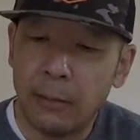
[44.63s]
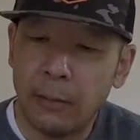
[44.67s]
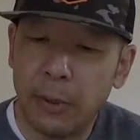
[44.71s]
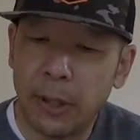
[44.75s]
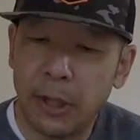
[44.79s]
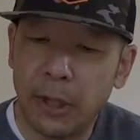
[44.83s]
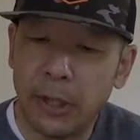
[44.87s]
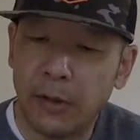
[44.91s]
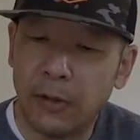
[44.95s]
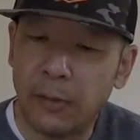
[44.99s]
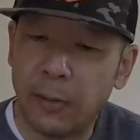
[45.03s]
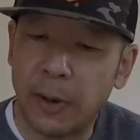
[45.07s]

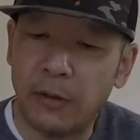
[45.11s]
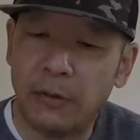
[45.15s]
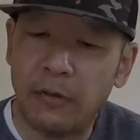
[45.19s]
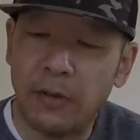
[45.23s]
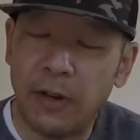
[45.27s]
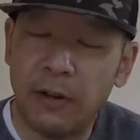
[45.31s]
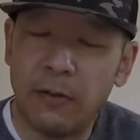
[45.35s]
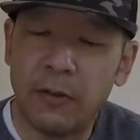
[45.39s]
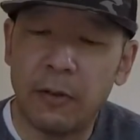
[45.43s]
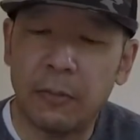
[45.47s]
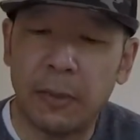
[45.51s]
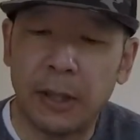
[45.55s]
but it's my
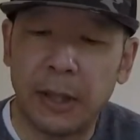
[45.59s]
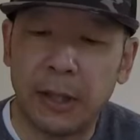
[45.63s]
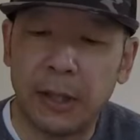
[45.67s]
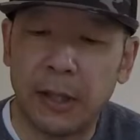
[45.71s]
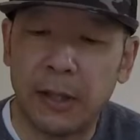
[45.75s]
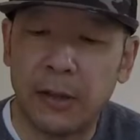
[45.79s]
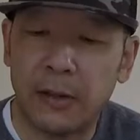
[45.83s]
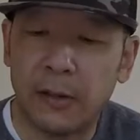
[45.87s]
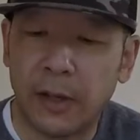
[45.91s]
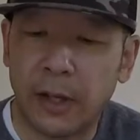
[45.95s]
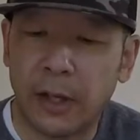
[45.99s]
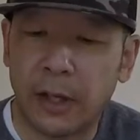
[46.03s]
favorite
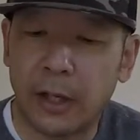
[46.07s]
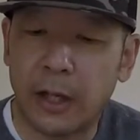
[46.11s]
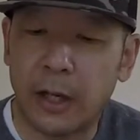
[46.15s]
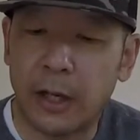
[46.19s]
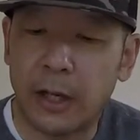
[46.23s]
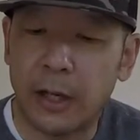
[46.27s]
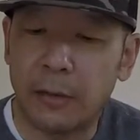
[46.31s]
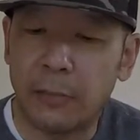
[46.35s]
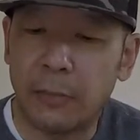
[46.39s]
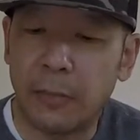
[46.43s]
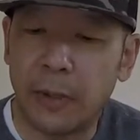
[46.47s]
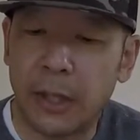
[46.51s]
because I
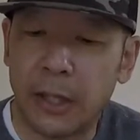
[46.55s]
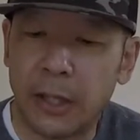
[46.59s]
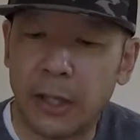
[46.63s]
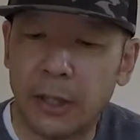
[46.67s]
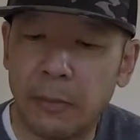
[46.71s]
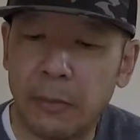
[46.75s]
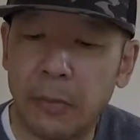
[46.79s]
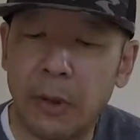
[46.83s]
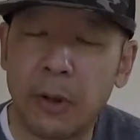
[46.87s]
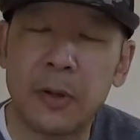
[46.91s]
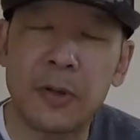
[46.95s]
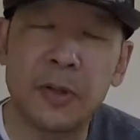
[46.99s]
caught my
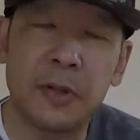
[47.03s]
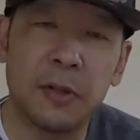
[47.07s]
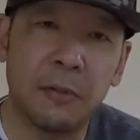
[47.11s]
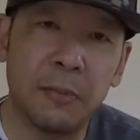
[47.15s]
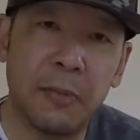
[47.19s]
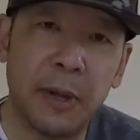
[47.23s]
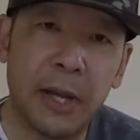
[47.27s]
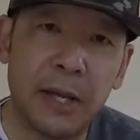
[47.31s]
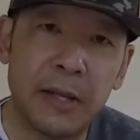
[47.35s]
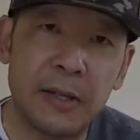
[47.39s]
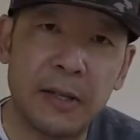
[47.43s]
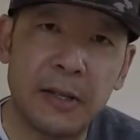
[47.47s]

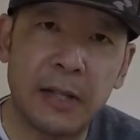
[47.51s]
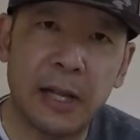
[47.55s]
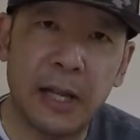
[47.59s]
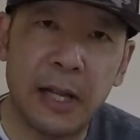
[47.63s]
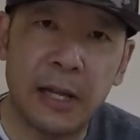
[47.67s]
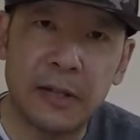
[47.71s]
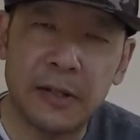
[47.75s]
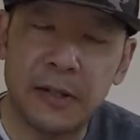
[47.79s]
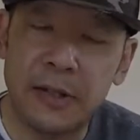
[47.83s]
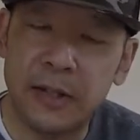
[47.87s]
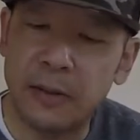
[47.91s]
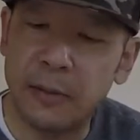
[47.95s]
personal best
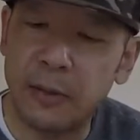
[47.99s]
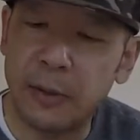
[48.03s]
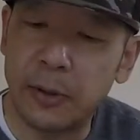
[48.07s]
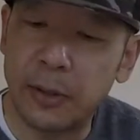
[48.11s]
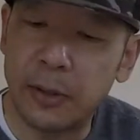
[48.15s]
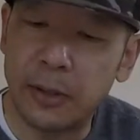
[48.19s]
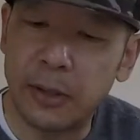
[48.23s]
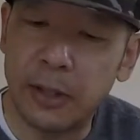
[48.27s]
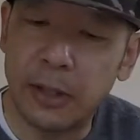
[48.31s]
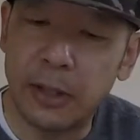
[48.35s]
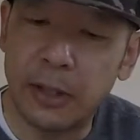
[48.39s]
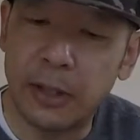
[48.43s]
last
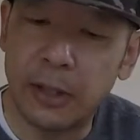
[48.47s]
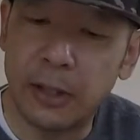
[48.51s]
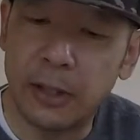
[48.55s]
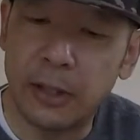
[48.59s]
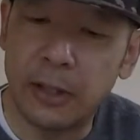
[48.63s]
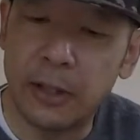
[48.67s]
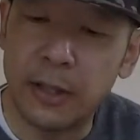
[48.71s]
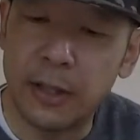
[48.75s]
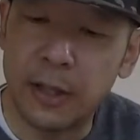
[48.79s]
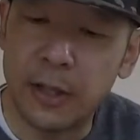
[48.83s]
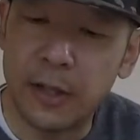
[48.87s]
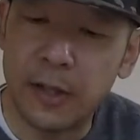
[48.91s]
summer
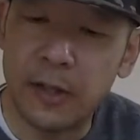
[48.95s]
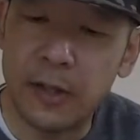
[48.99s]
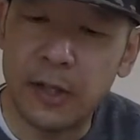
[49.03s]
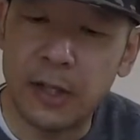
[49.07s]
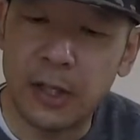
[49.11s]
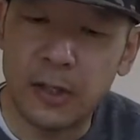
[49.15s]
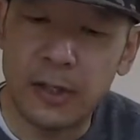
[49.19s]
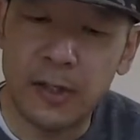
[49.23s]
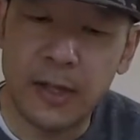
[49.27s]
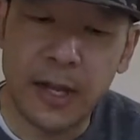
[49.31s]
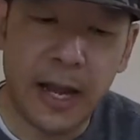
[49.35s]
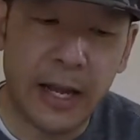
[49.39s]
on this
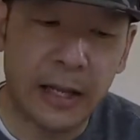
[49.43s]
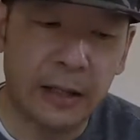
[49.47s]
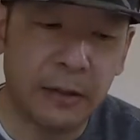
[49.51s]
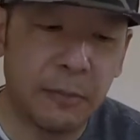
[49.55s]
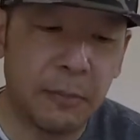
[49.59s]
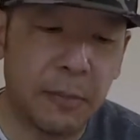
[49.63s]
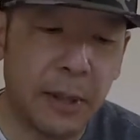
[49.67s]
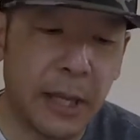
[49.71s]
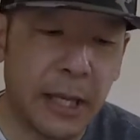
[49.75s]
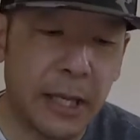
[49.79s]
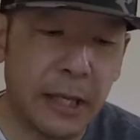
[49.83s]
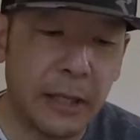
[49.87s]

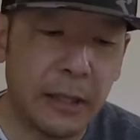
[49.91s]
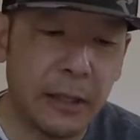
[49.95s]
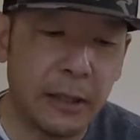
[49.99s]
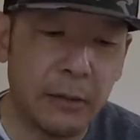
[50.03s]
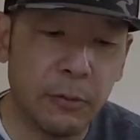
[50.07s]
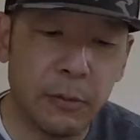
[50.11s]
exact bait.